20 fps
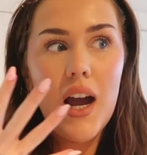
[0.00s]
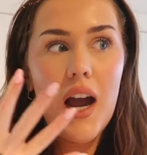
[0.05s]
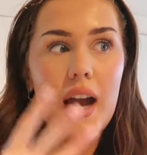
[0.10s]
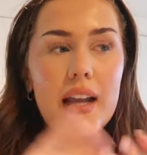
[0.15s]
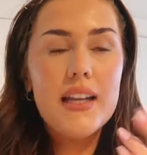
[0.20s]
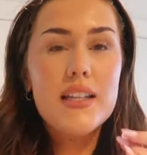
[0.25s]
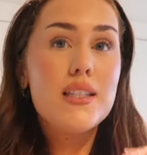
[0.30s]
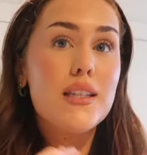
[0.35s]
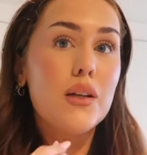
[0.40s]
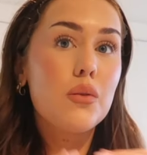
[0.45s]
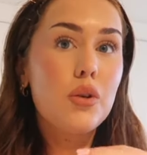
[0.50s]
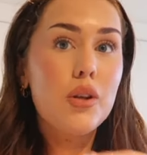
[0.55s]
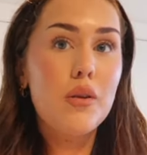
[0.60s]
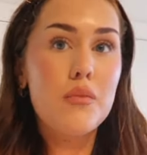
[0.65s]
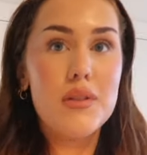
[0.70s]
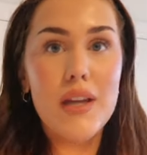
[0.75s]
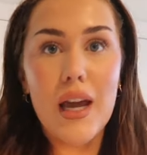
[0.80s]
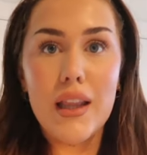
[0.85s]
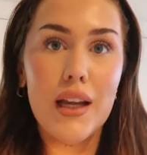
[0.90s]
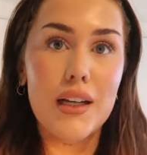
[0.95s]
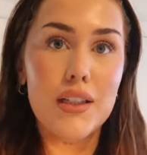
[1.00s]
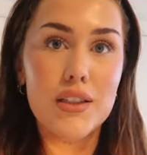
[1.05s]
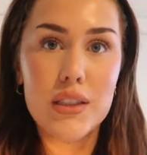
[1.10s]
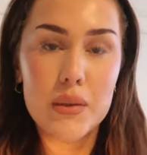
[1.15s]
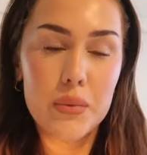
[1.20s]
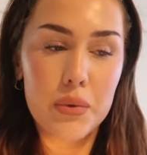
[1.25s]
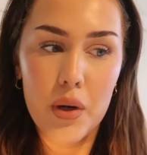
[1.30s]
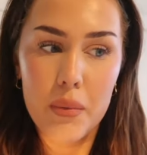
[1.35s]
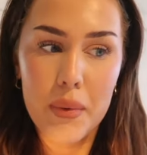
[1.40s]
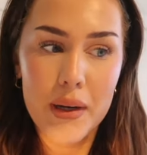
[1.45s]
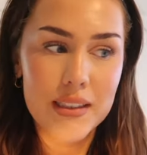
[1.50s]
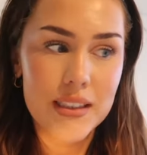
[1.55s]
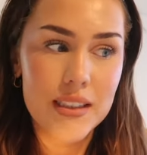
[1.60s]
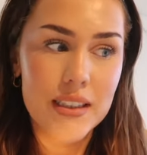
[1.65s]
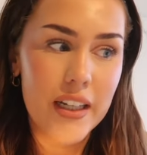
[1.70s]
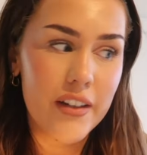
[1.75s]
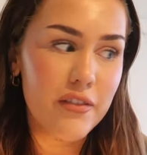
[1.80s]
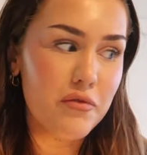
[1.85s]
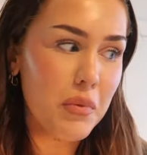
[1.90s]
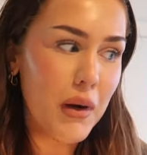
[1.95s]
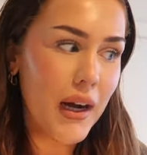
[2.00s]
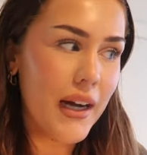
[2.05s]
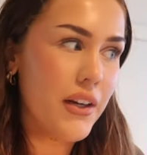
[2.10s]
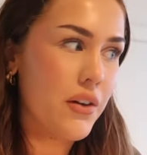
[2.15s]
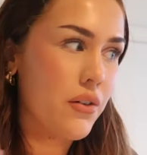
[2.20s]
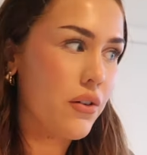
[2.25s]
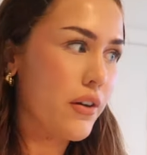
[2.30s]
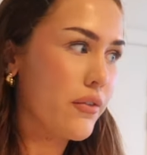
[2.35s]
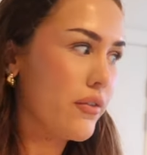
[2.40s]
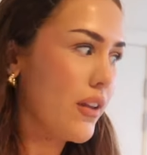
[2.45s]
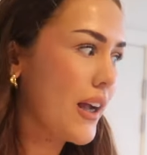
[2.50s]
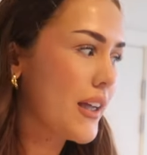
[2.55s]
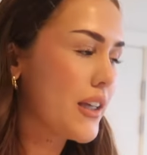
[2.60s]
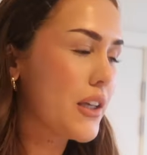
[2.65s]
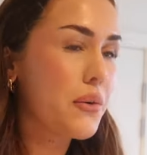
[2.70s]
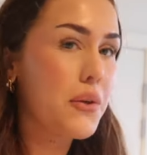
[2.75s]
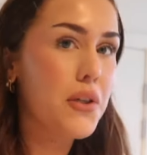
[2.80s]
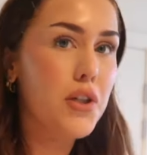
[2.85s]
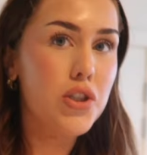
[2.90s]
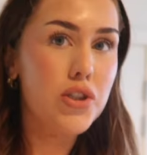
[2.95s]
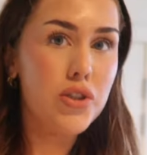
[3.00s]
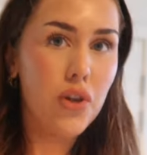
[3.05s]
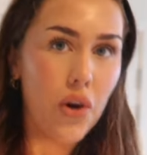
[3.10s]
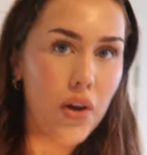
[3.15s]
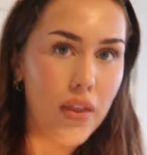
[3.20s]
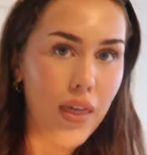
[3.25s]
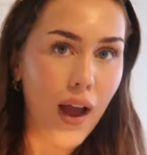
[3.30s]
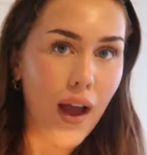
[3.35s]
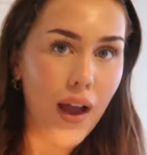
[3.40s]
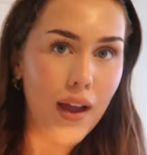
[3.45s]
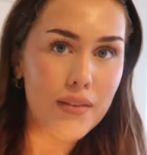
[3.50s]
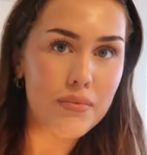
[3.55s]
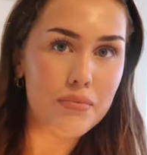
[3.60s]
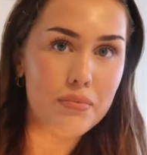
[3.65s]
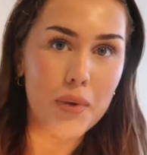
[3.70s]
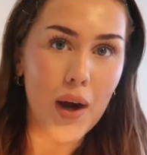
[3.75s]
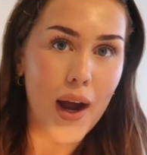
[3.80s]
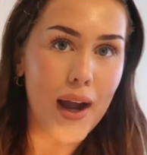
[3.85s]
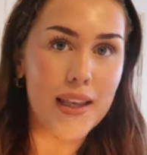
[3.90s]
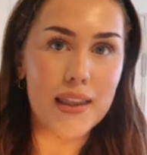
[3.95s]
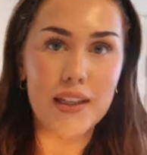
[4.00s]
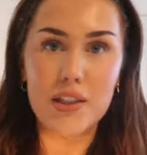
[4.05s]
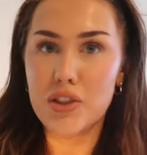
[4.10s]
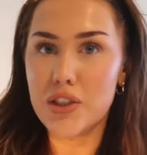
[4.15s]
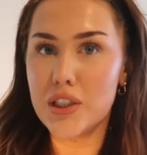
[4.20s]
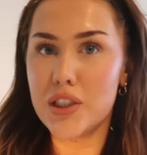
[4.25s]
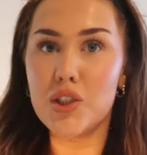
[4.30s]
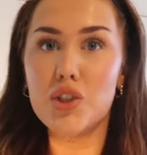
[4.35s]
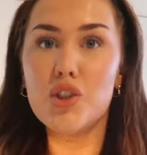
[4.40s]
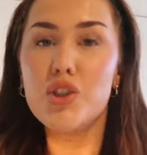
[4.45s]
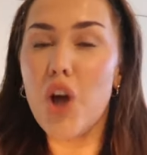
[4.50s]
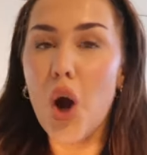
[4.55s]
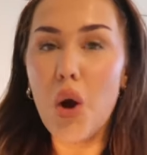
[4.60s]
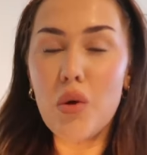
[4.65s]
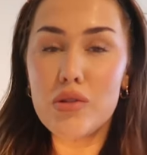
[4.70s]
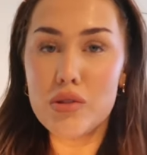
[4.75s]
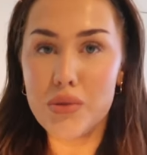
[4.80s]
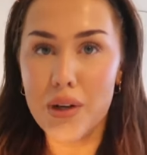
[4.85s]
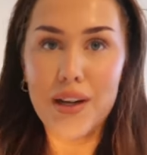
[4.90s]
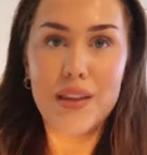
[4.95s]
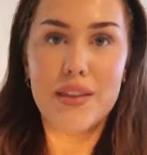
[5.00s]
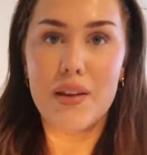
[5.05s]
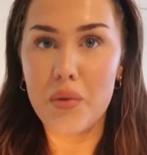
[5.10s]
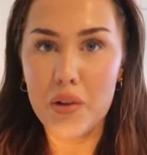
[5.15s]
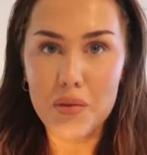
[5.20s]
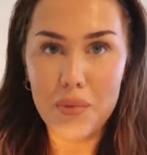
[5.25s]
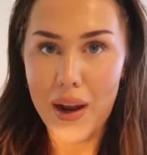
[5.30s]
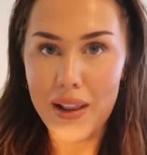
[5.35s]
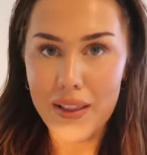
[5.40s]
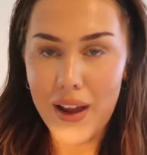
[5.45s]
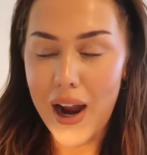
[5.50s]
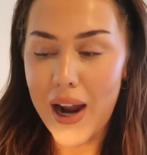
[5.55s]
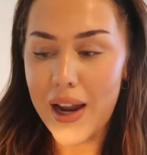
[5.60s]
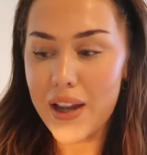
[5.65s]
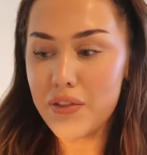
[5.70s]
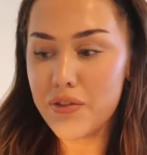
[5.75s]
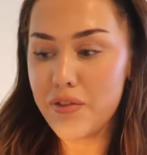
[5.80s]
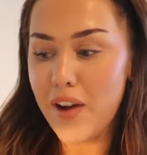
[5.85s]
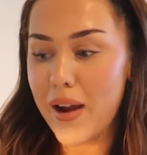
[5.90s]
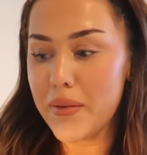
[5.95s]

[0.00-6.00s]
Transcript: I just don't want them to get like super repressive, but I don't know if like you enjoy that, but I literally don't do anything with my life.